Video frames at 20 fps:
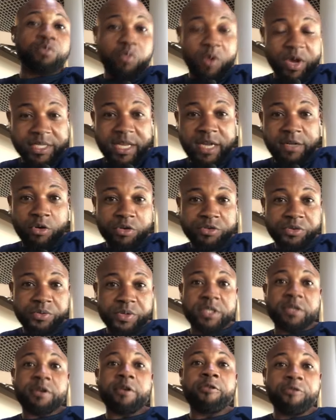Western
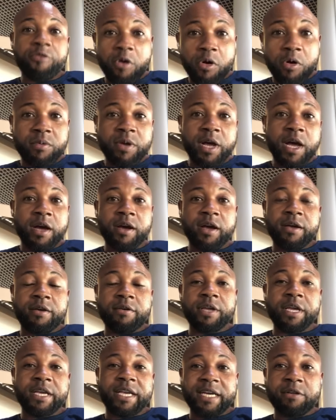countries for
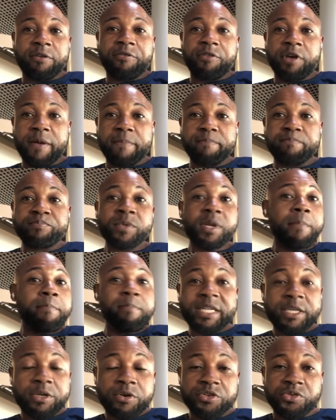in kind of
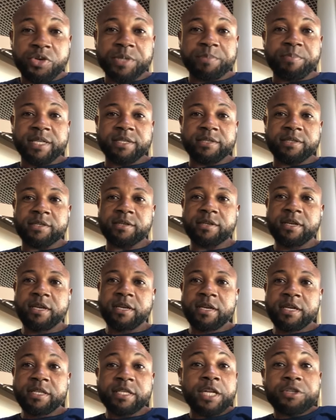medical treatment.
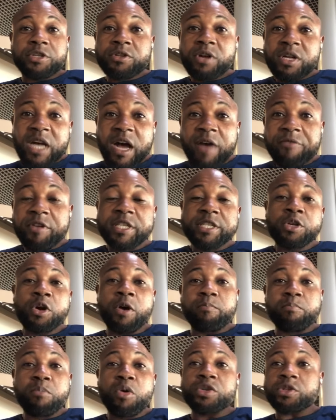They do not have any
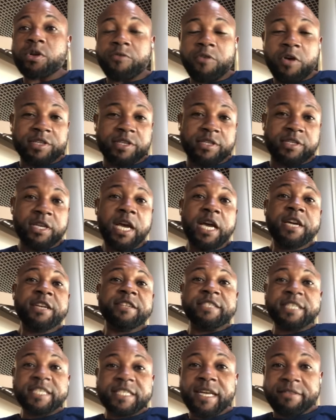of most of all these
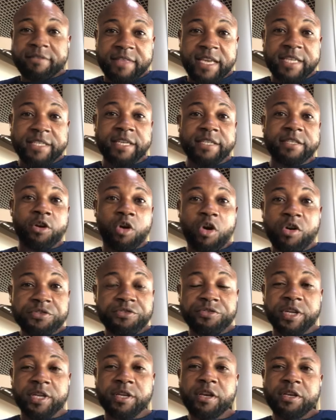needed things in the
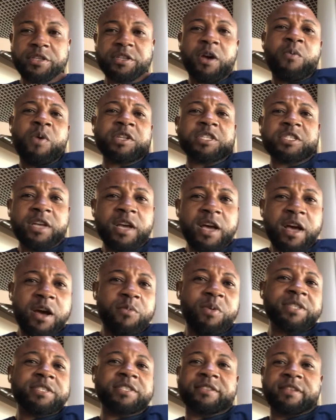country. So what
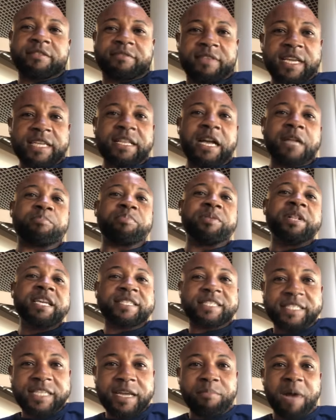is the thing that
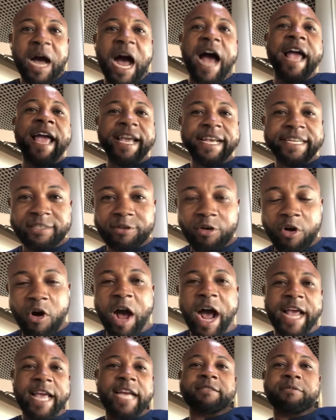placed them ahead or
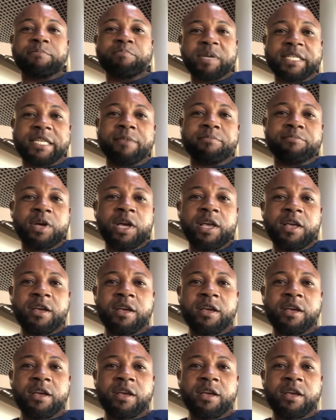hired, made them,